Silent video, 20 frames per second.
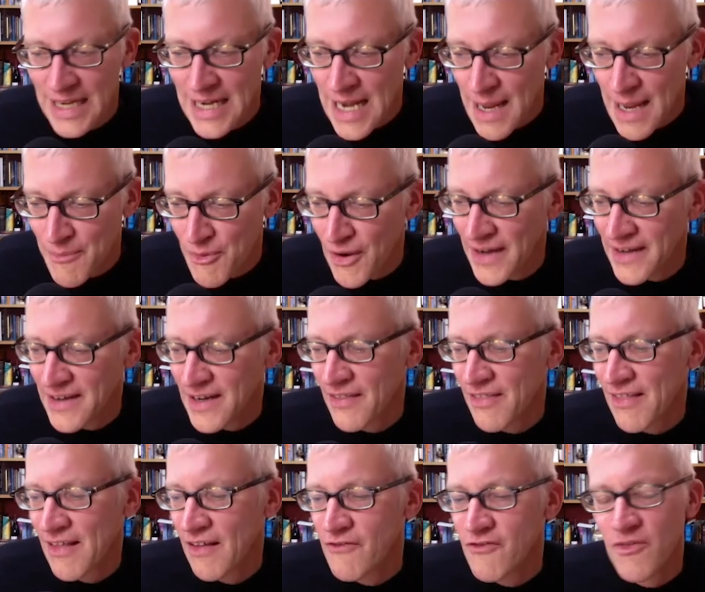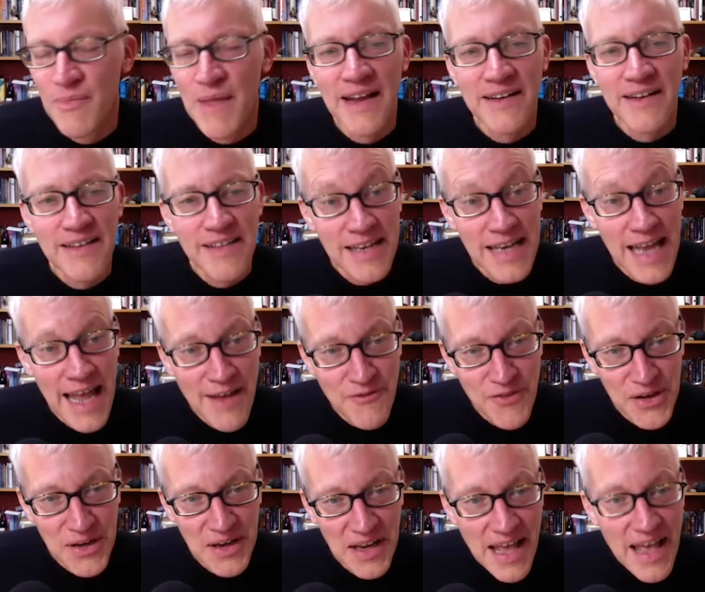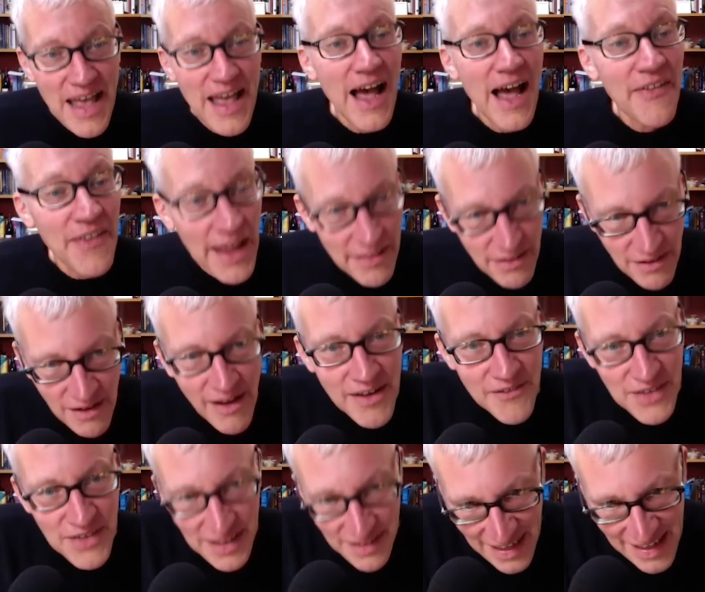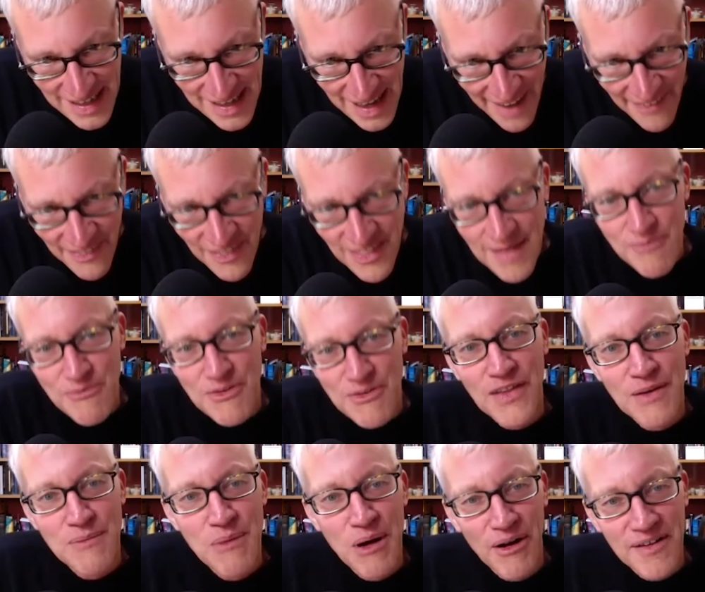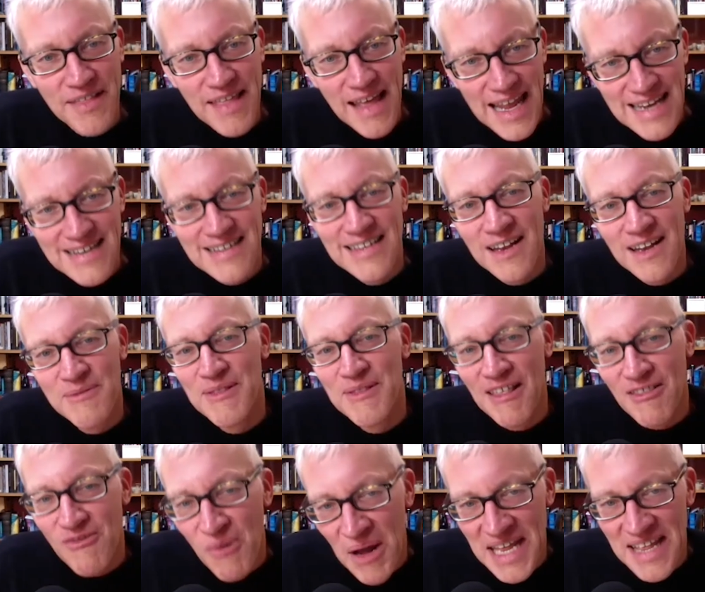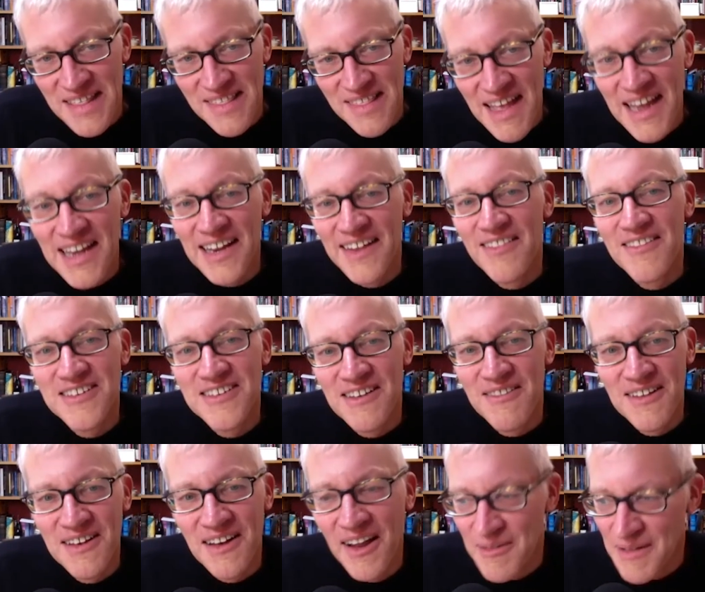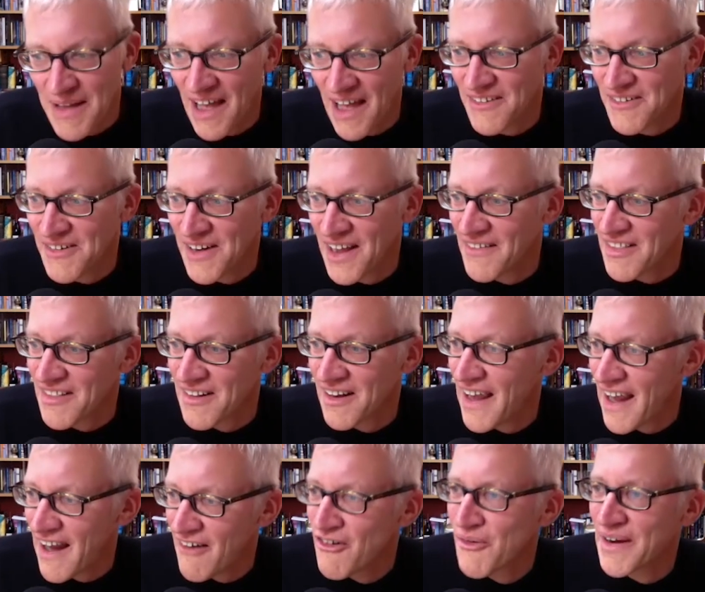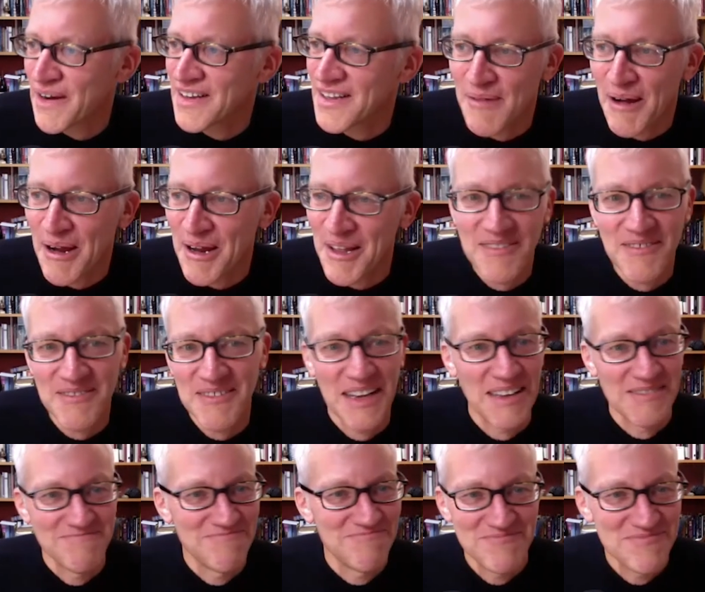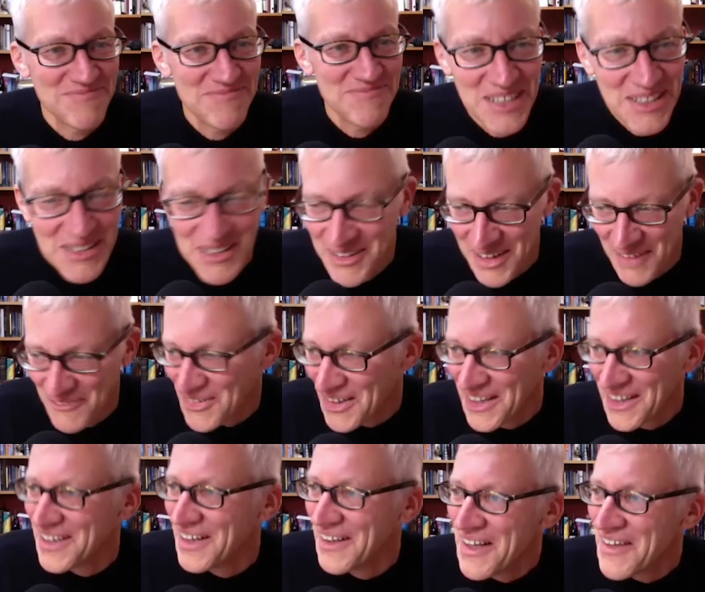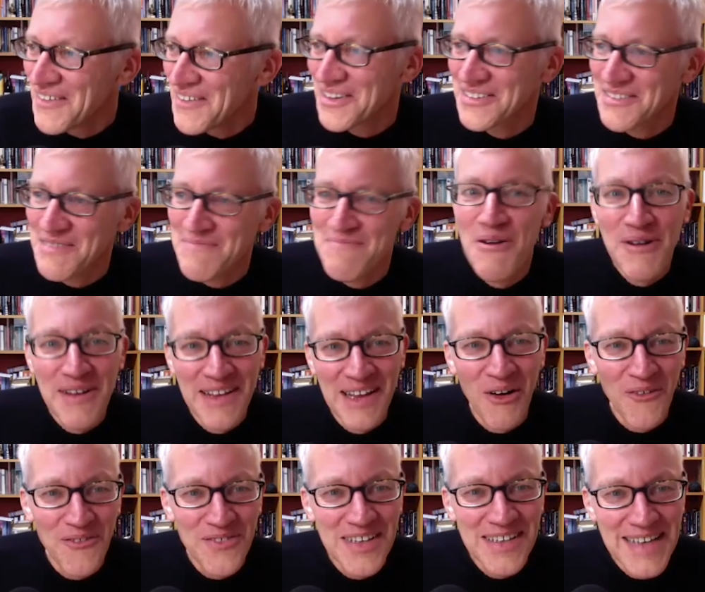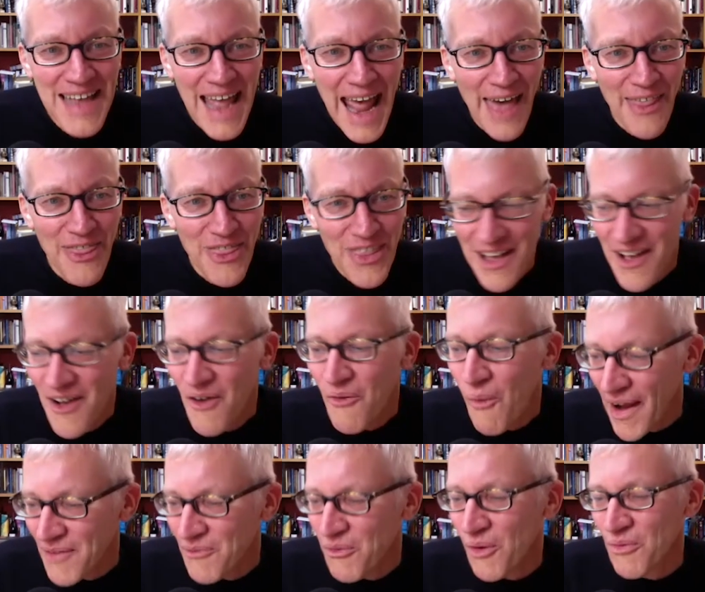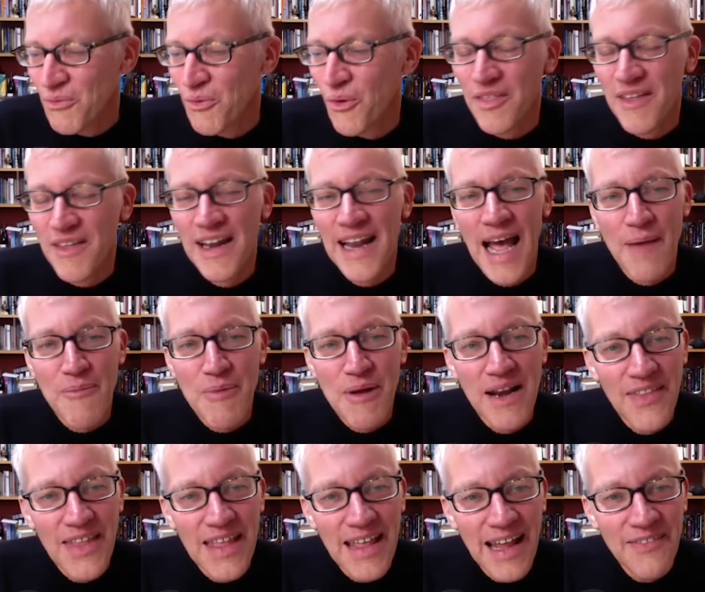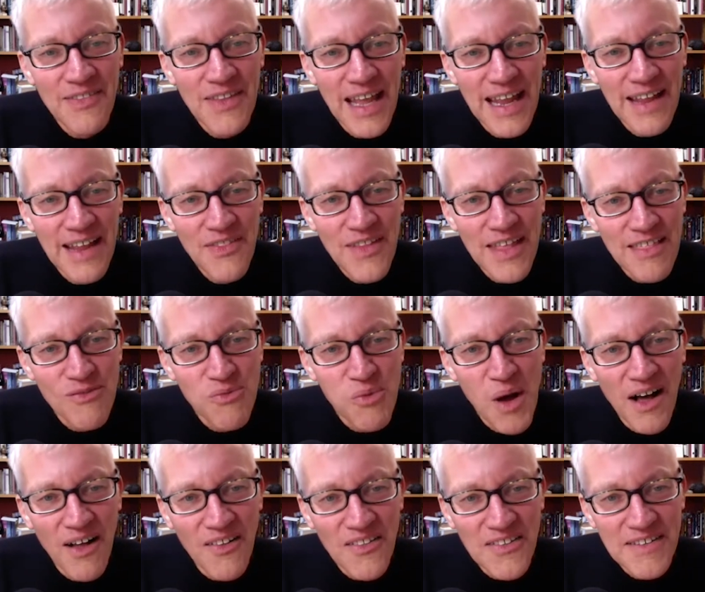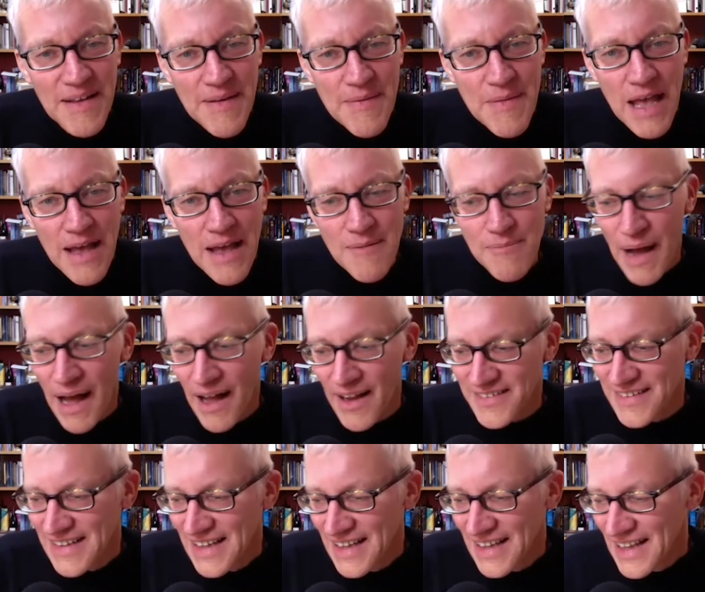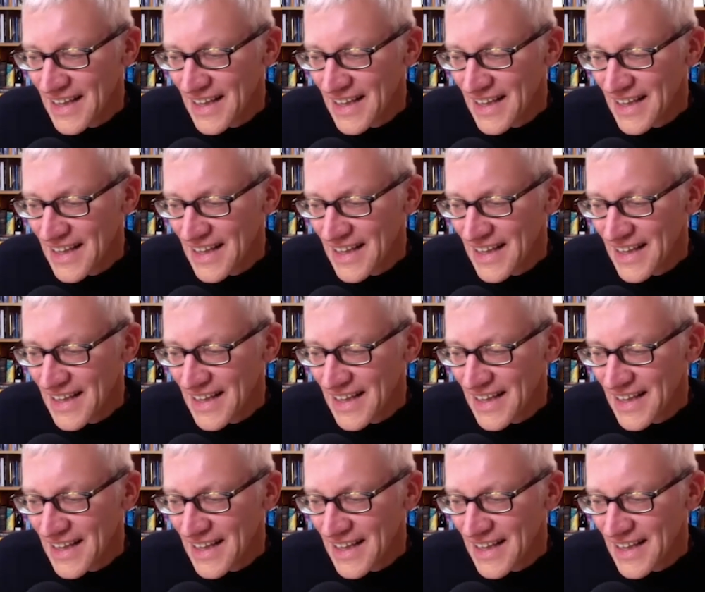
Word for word: liberate ourselves from that is in heaven, and that's kind of again something that Marx hated. I mean, that's why he said it's just like it's like heroin, right? You're just putting it off to death. What's going to happen in this world? But